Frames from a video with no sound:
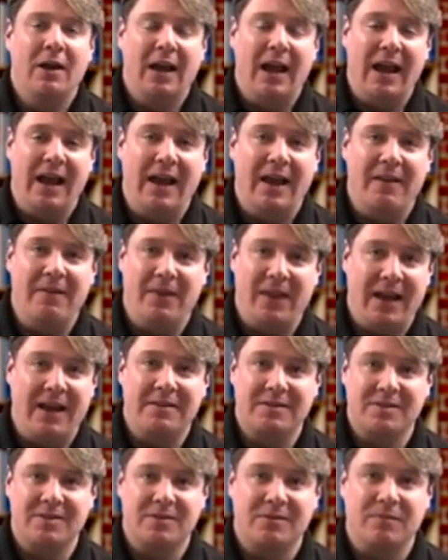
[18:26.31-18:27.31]
and
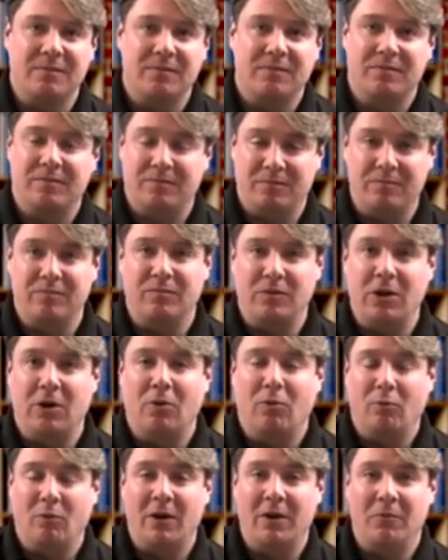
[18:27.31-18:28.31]
that's
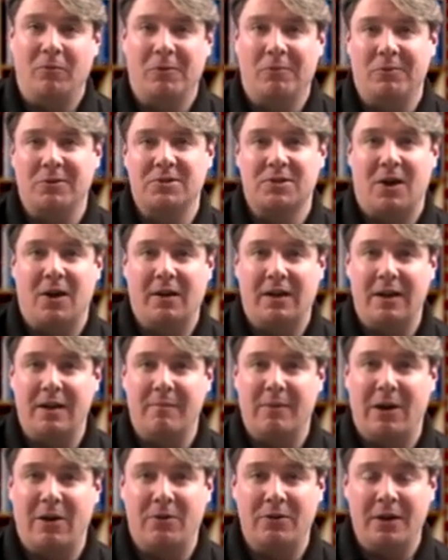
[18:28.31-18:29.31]
what we're talking
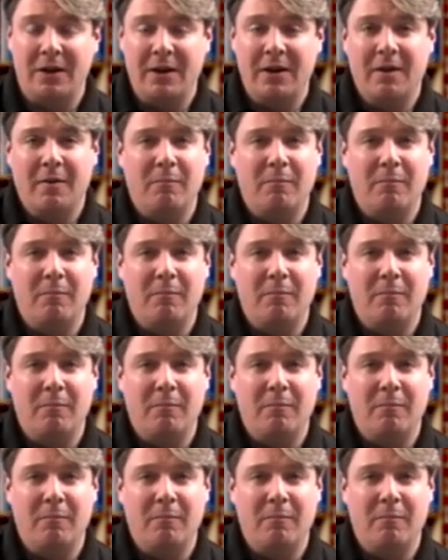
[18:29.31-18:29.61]
about.